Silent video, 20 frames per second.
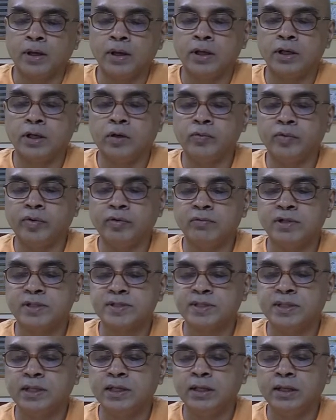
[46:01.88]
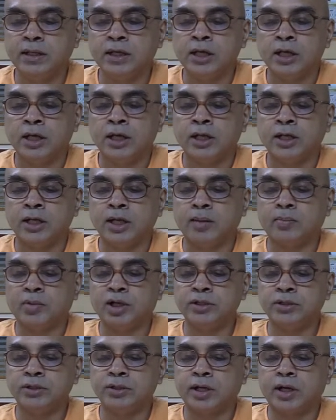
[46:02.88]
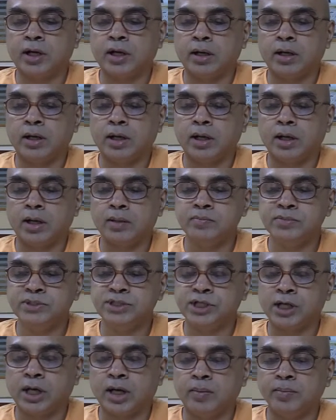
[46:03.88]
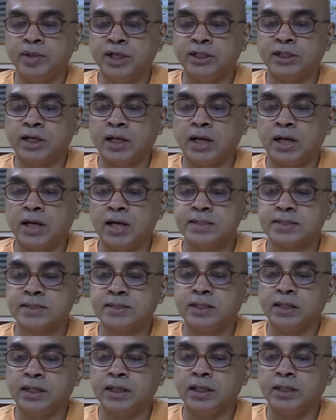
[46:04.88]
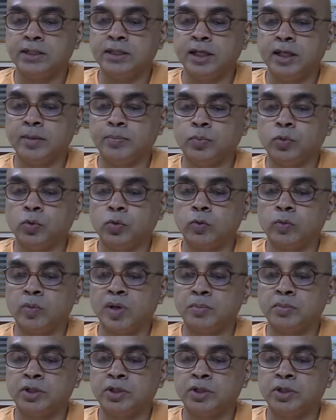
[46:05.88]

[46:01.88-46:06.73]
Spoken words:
Now we will see. Na mandranam jamita asti purva